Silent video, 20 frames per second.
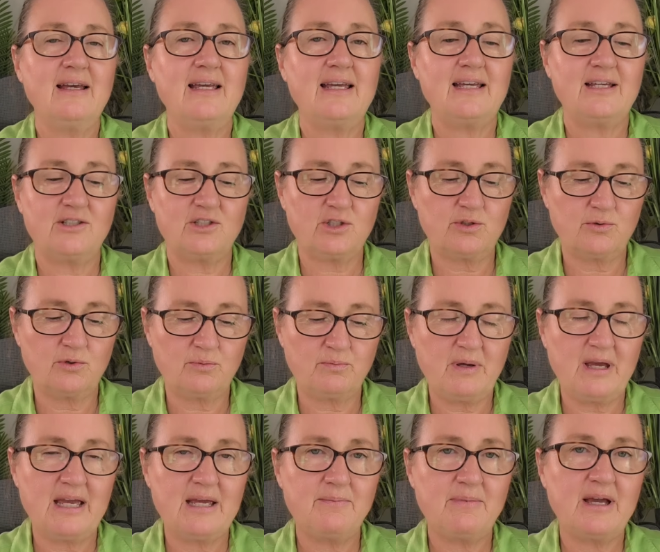It's through
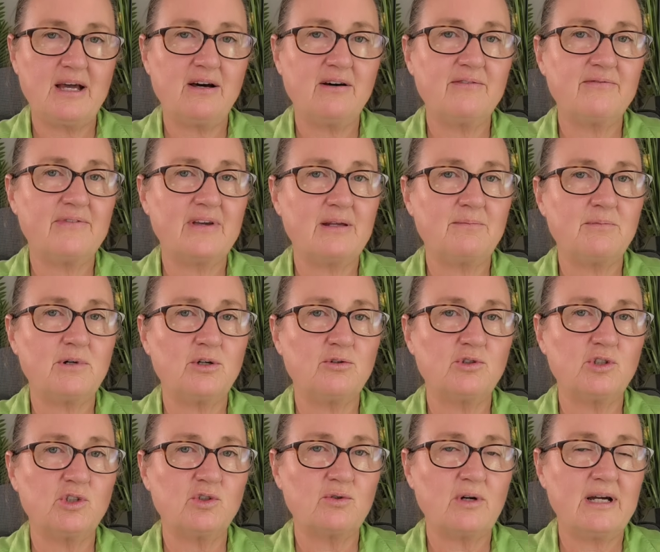PayPal, Venmo,
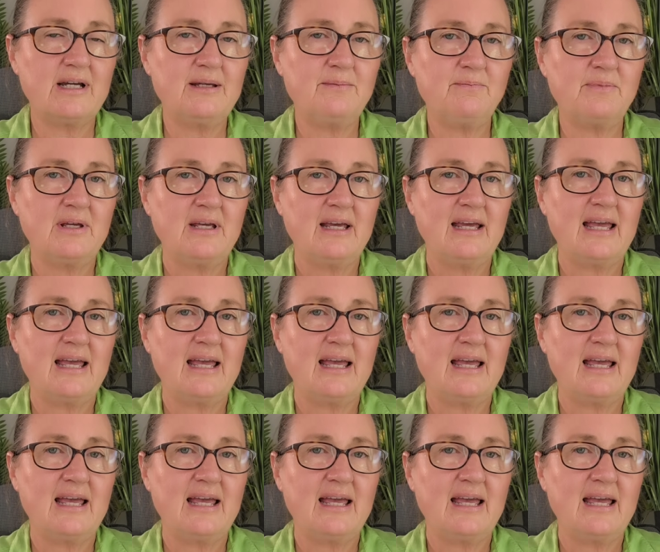Stripe.